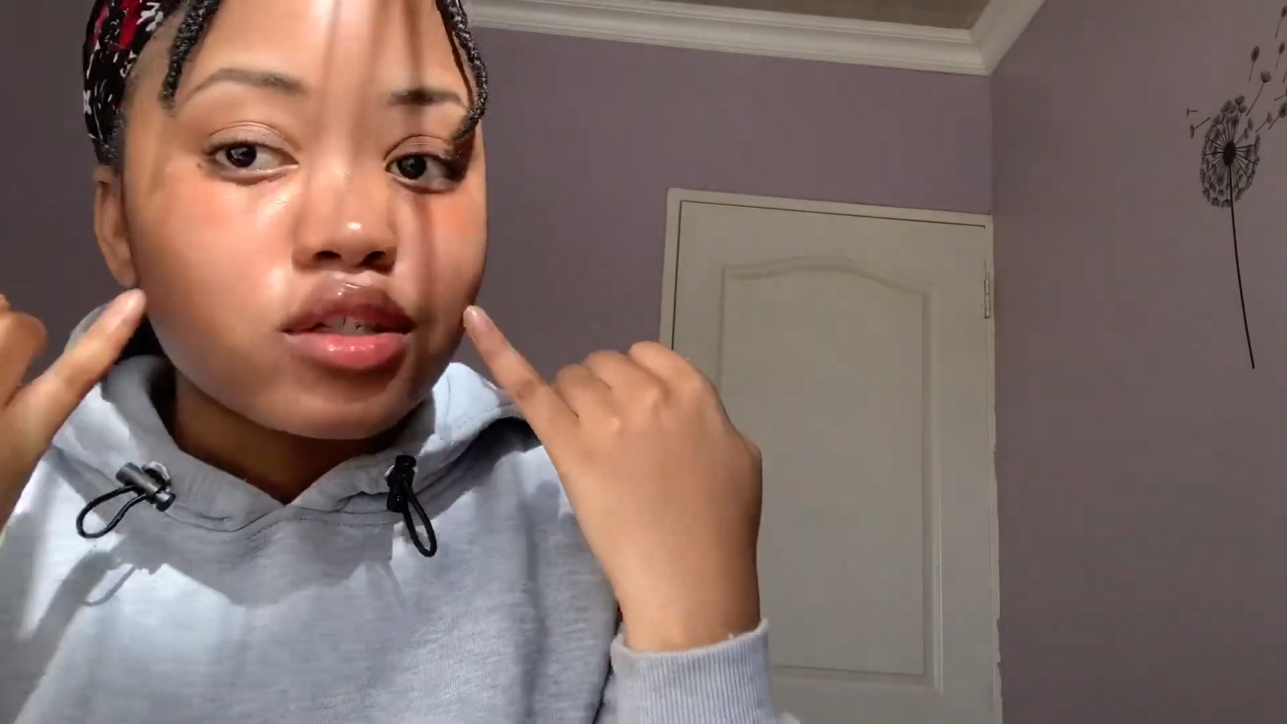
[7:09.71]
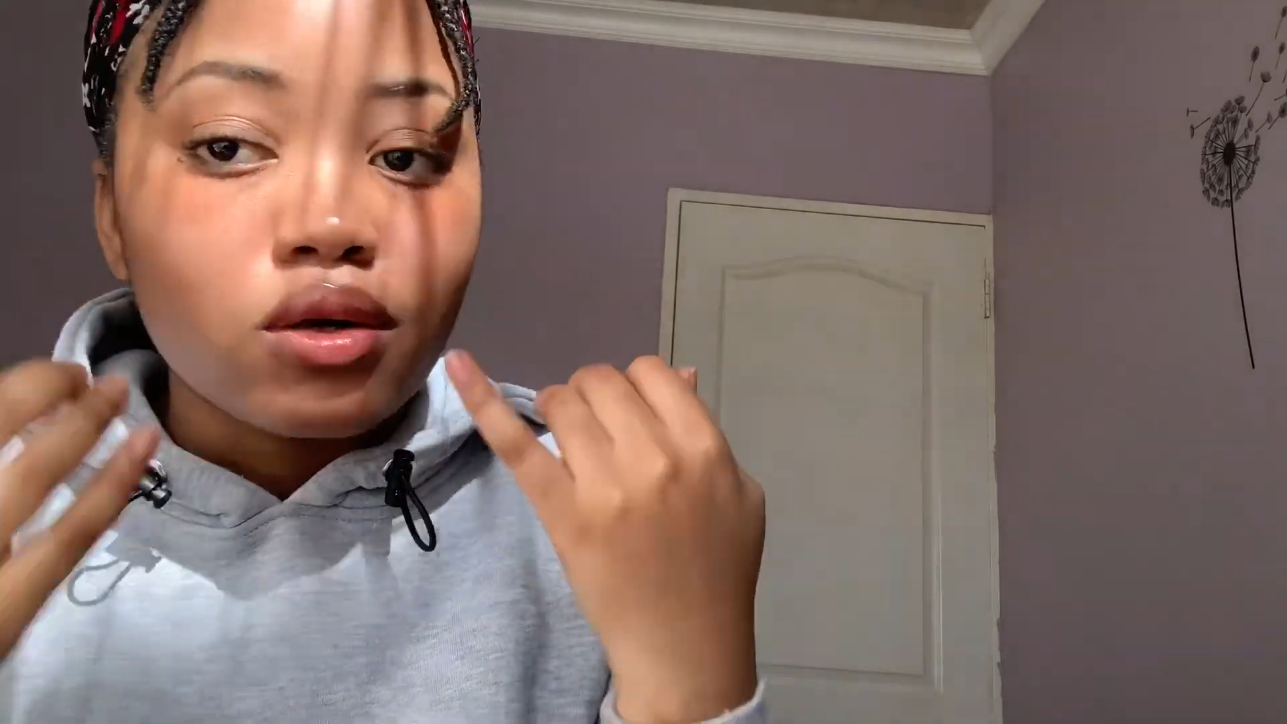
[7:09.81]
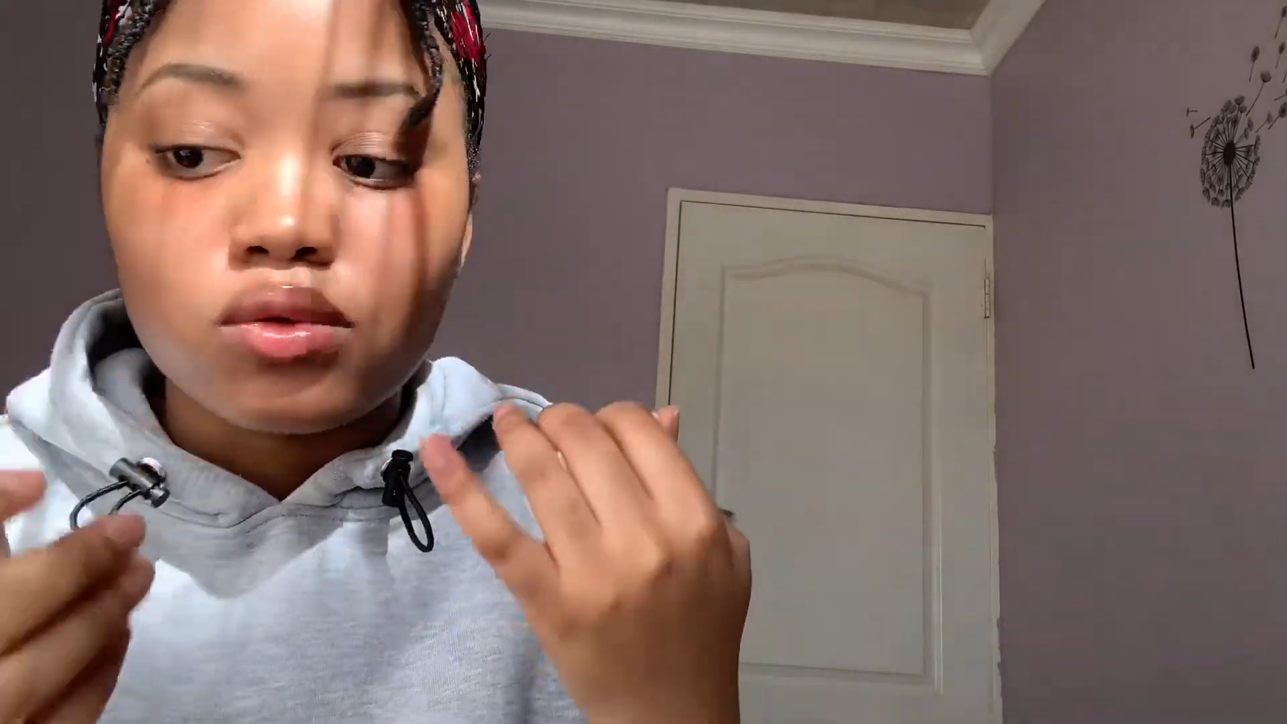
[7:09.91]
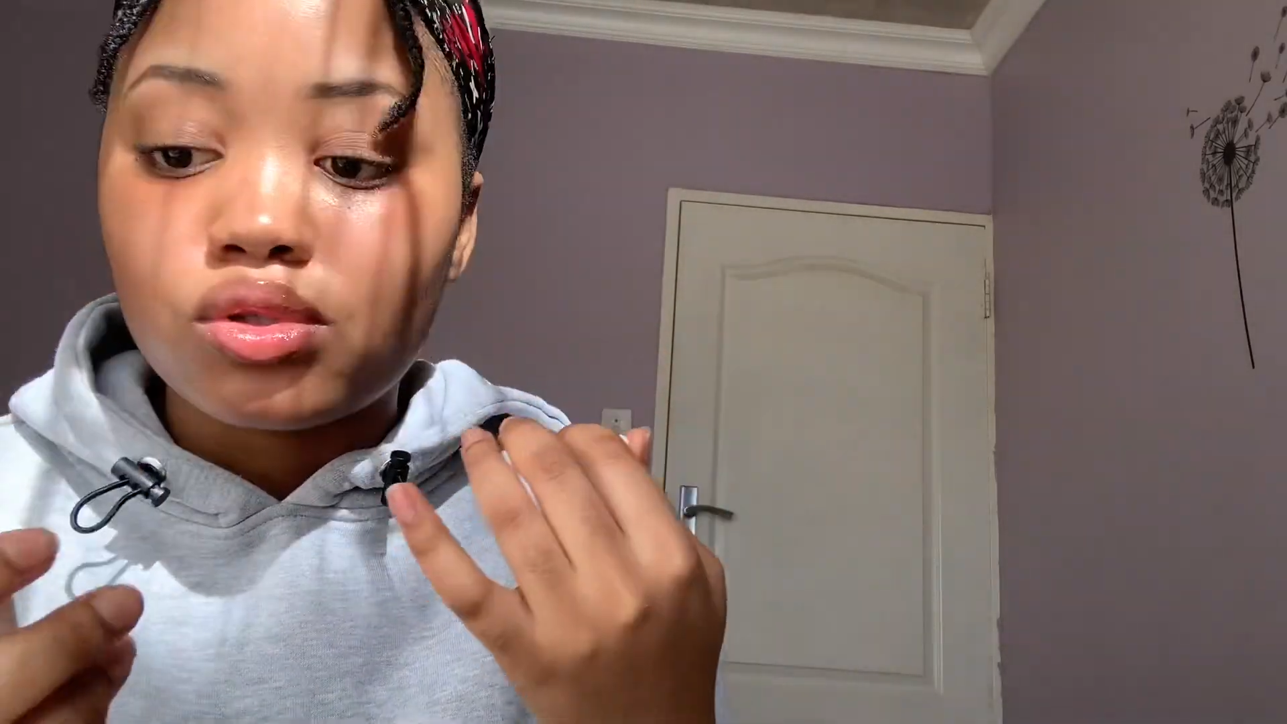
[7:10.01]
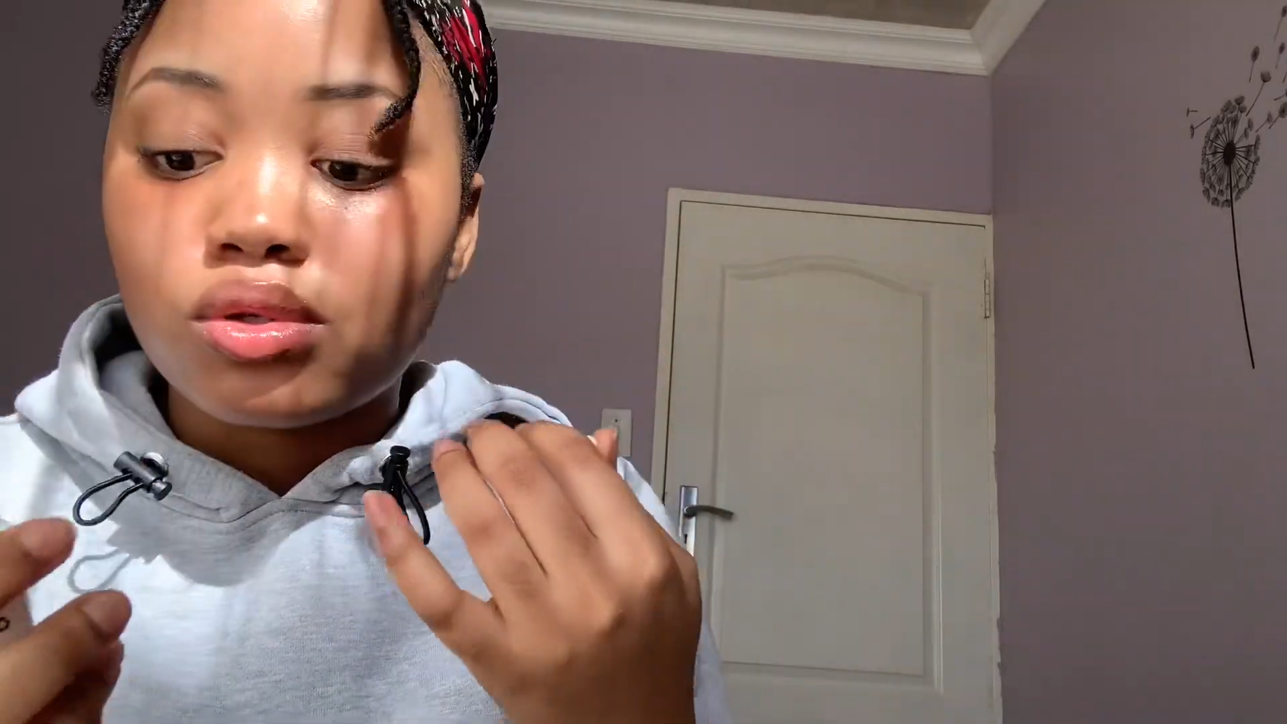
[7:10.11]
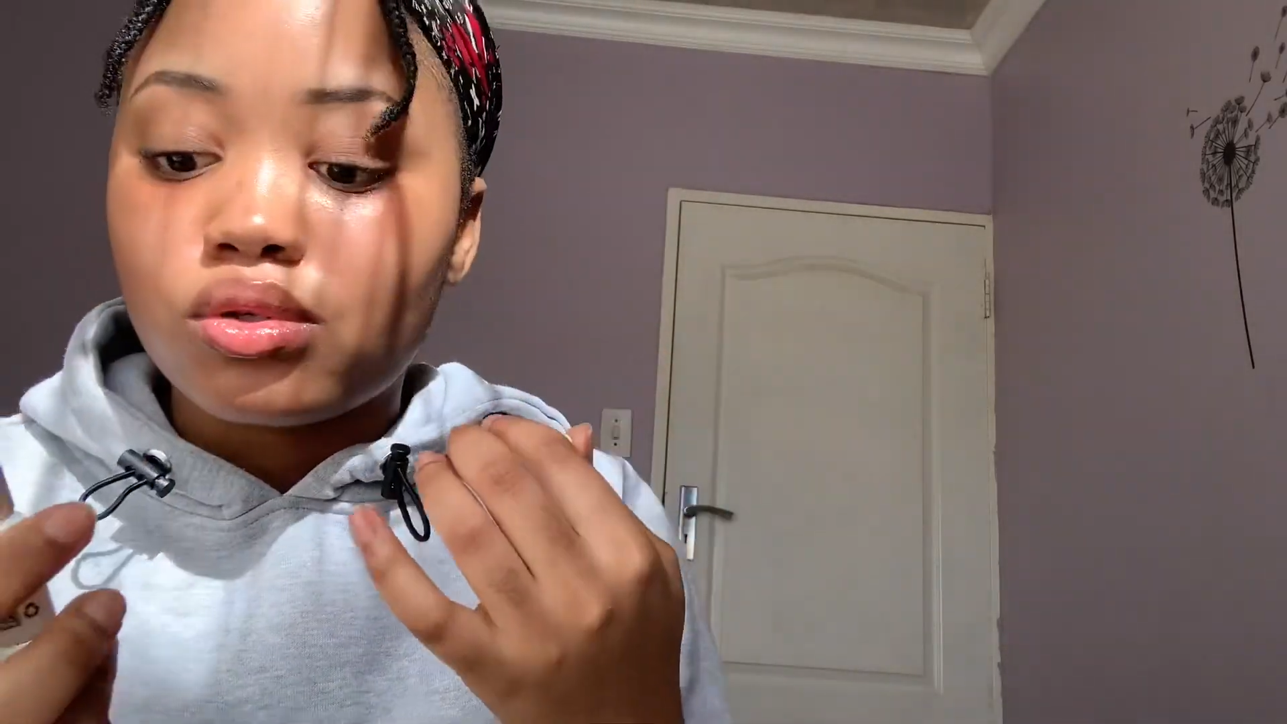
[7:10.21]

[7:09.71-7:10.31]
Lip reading: also.